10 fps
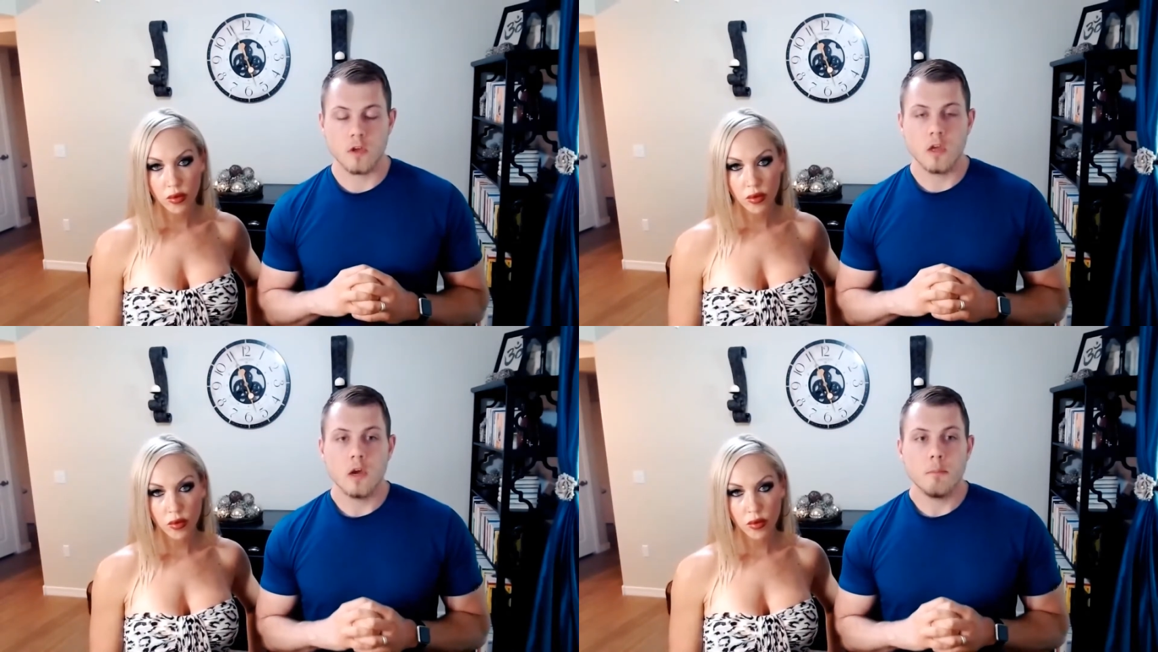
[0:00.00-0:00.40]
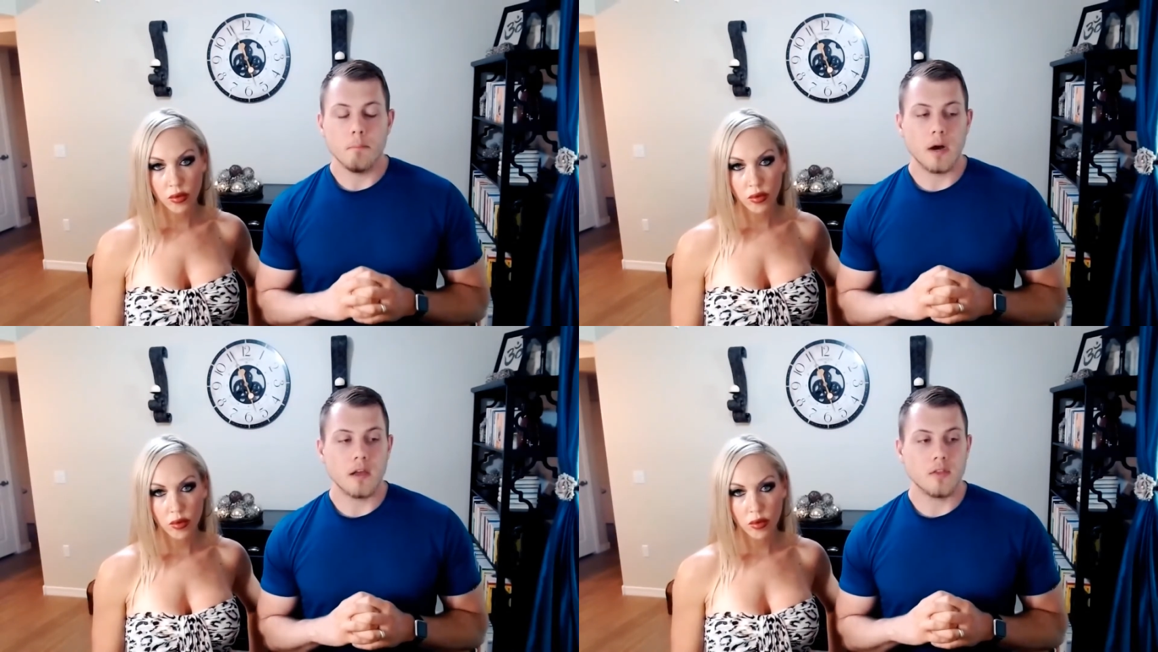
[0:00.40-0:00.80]

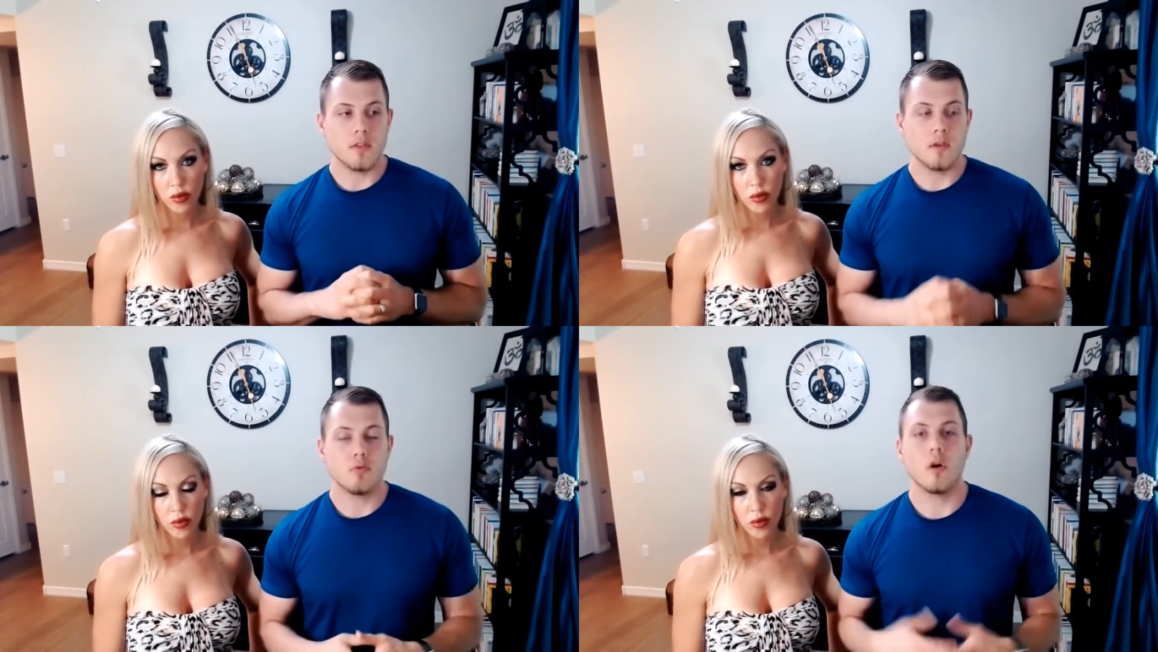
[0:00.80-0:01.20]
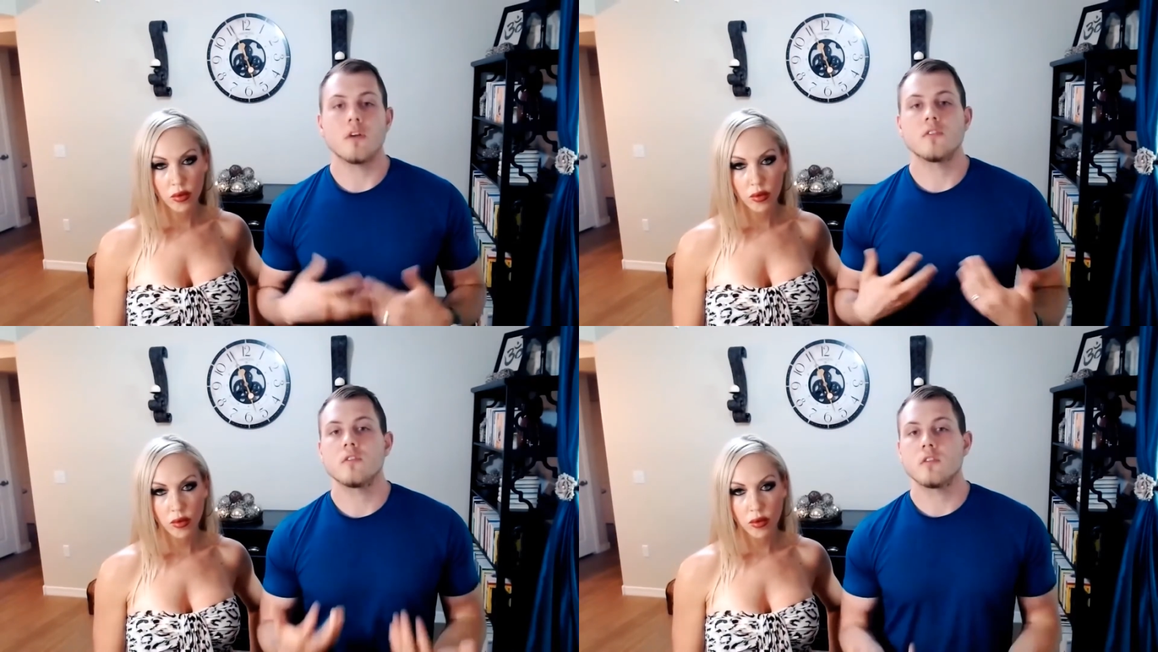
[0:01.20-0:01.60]
Speaker 1: but the
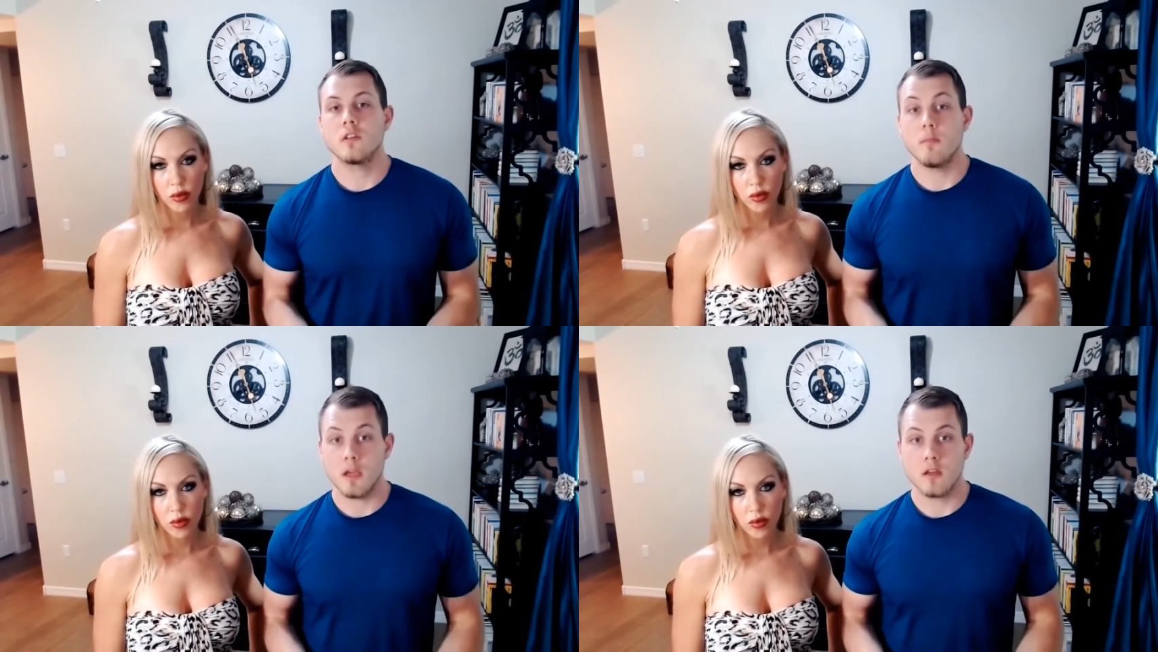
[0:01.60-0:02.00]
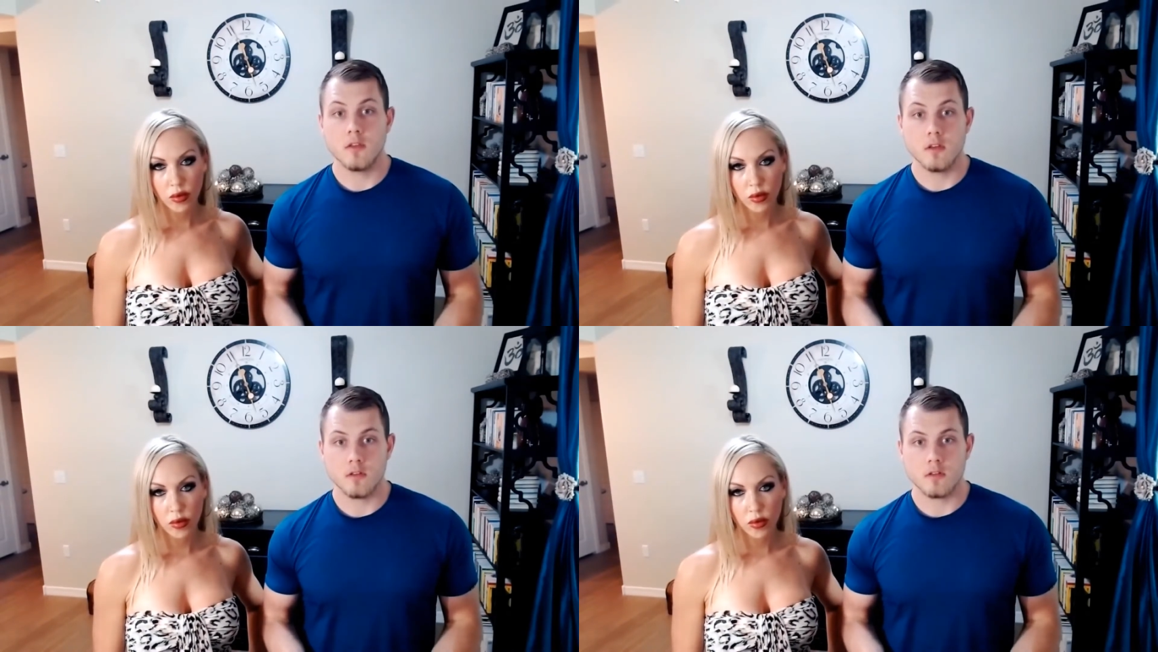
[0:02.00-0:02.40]
processing to make these